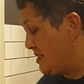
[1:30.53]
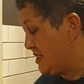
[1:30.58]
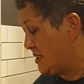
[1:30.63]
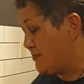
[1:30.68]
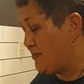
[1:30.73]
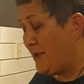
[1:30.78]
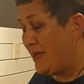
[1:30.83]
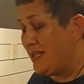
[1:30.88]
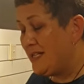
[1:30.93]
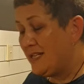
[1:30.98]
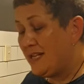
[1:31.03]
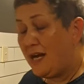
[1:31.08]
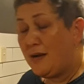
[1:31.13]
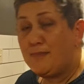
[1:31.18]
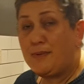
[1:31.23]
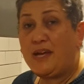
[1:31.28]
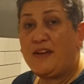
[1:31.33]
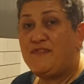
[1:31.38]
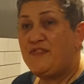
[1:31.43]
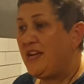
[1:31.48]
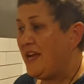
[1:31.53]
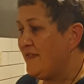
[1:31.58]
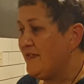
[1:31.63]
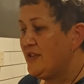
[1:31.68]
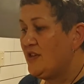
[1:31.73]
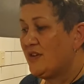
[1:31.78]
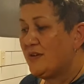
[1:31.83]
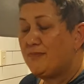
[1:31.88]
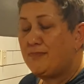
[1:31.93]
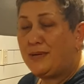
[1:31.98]
Just beat it up. If you
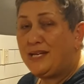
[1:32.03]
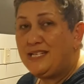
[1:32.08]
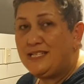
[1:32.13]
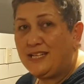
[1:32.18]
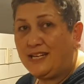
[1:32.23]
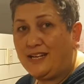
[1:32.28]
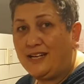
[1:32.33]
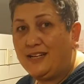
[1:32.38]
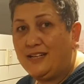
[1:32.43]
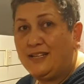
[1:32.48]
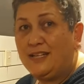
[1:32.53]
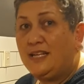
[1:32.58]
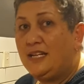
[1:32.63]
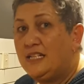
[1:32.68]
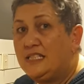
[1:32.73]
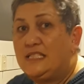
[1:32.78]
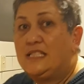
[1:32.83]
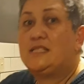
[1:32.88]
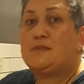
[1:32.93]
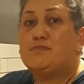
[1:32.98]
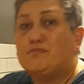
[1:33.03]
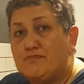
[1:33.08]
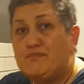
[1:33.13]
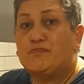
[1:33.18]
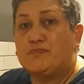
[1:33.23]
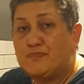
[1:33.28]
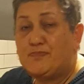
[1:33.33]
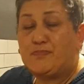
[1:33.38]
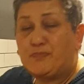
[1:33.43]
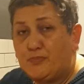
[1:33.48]
haven't got a beater, just
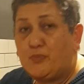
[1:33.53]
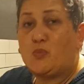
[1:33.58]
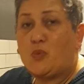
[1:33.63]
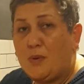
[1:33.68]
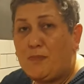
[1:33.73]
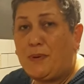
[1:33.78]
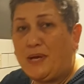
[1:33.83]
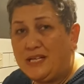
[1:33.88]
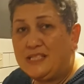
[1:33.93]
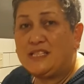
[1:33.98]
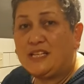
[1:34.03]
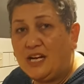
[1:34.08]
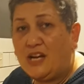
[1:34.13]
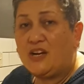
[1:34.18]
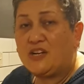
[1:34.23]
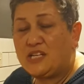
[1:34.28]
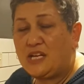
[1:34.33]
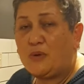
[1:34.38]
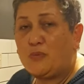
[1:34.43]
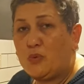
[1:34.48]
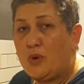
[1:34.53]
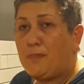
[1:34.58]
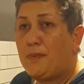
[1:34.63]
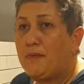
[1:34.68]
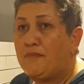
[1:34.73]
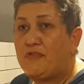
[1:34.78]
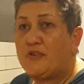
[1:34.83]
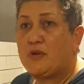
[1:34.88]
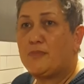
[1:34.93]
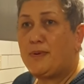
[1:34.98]
whip it, okay? Whip
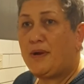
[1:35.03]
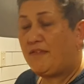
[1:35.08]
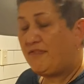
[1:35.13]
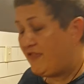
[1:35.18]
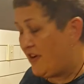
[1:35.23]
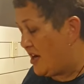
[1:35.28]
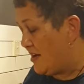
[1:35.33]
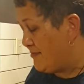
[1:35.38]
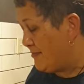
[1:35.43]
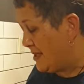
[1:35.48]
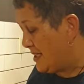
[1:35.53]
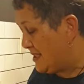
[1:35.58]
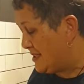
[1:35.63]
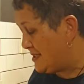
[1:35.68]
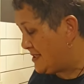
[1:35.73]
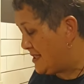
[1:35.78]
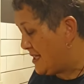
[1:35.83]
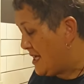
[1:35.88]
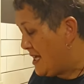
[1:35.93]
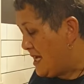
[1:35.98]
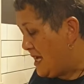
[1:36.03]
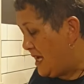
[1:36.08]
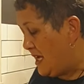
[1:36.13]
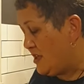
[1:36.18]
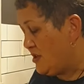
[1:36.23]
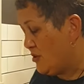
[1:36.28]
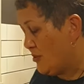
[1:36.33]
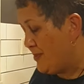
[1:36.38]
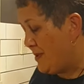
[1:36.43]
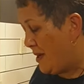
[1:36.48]
it for about 5 minutes
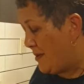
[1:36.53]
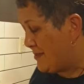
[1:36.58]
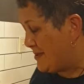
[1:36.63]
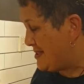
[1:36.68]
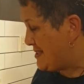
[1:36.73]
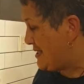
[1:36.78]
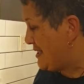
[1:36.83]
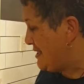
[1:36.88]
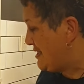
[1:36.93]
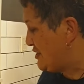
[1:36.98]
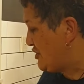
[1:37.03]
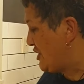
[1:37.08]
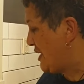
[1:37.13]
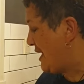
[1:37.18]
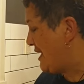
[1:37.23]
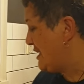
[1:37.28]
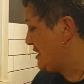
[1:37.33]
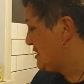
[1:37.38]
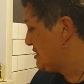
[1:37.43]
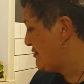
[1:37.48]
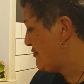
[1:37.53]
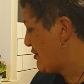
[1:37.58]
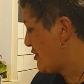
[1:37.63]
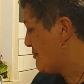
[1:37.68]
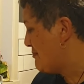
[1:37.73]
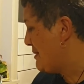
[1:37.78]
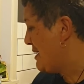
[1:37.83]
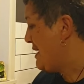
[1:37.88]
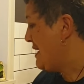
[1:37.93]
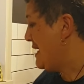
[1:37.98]
and you'll be able to see the change
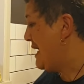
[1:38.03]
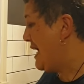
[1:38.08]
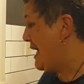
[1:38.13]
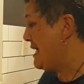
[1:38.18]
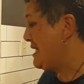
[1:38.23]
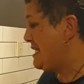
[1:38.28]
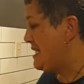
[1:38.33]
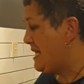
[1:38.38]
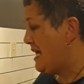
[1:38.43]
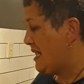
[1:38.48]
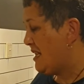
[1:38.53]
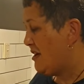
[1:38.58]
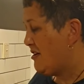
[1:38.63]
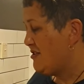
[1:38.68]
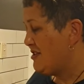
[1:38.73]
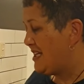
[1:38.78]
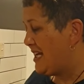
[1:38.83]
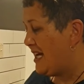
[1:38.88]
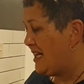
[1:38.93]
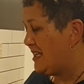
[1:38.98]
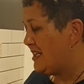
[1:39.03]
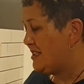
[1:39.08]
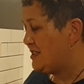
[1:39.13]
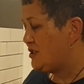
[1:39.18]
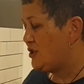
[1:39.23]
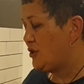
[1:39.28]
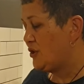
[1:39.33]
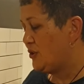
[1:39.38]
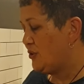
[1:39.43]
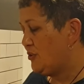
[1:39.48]
from a yellow colour
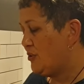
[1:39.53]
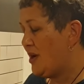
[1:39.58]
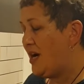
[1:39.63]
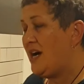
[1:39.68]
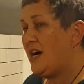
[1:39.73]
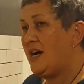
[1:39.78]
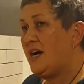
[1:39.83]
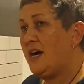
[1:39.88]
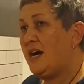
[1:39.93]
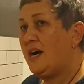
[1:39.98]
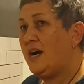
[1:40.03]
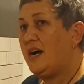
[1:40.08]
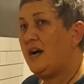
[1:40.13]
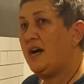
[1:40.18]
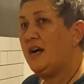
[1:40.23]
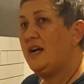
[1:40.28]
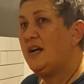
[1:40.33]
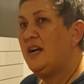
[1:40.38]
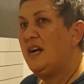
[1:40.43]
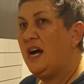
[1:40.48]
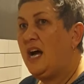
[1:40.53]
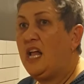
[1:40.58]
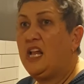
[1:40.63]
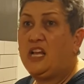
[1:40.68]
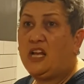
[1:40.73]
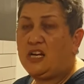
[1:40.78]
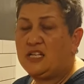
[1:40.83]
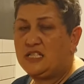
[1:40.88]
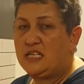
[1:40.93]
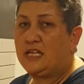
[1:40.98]
to a
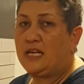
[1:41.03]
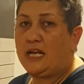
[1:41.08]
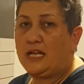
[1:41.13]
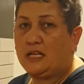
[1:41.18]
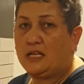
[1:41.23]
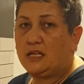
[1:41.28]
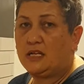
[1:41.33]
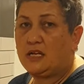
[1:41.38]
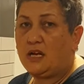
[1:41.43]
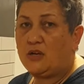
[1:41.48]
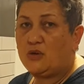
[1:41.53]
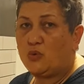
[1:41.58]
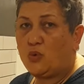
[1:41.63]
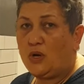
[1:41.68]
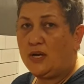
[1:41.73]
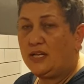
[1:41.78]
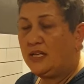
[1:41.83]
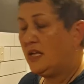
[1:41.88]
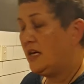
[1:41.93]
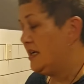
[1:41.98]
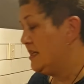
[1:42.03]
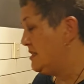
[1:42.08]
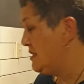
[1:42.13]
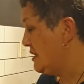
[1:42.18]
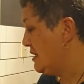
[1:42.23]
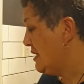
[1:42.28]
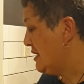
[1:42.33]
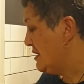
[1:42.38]
lighter colour. It'll go quite light.